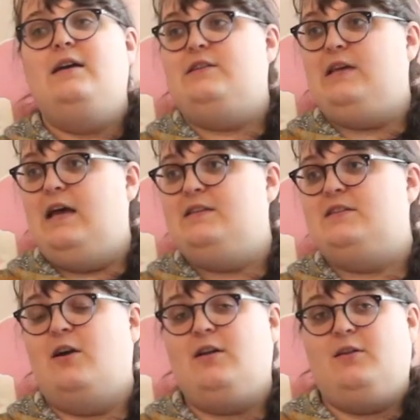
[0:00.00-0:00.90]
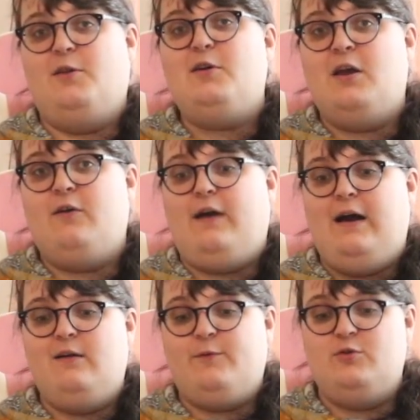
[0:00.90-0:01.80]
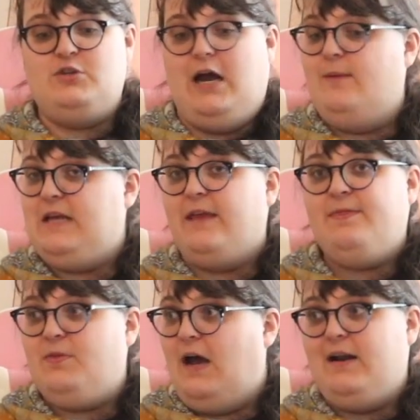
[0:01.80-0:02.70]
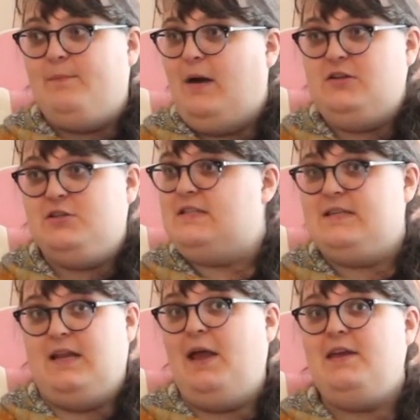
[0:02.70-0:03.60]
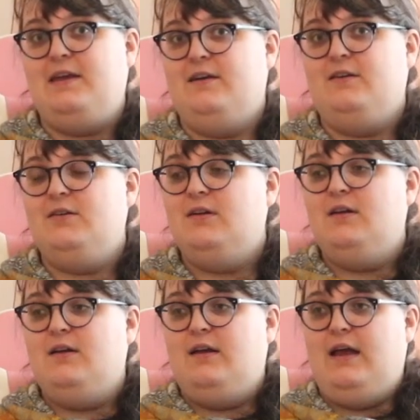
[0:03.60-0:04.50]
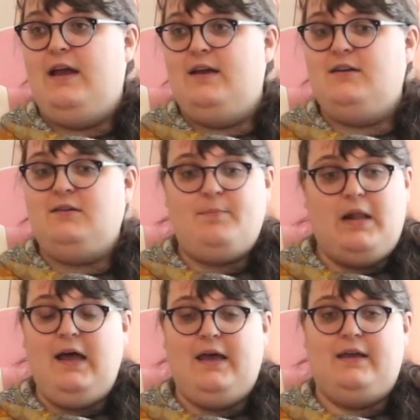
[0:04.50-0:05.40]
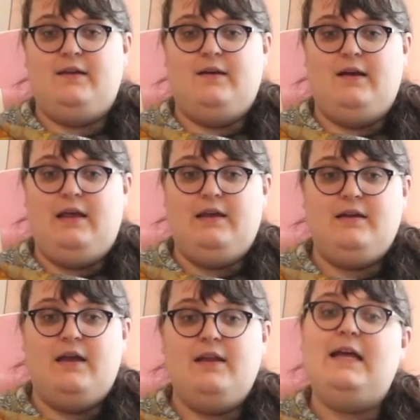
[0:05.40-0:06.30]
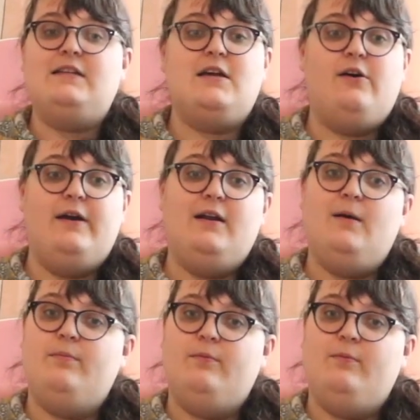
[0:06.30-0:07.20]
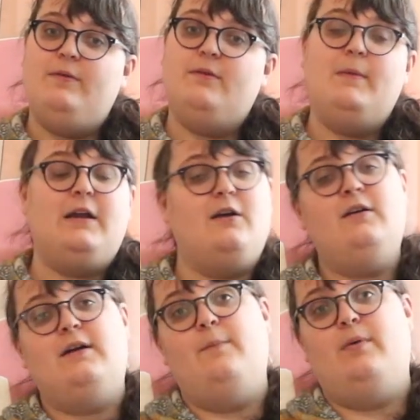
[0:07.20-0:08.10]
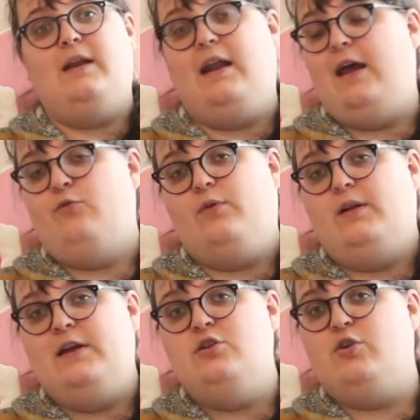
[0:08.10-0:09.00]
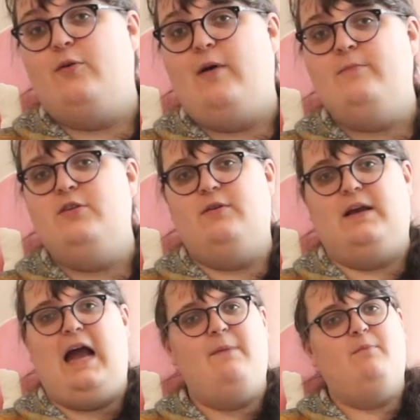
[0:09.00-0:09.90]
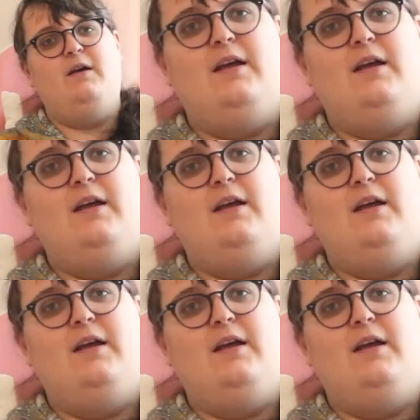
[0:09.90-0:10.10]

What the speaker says: to start looking around for jobs I thought I might just like here and applying. And that's how I ended up with my current company, and I really enjoy what I'm doing. I'm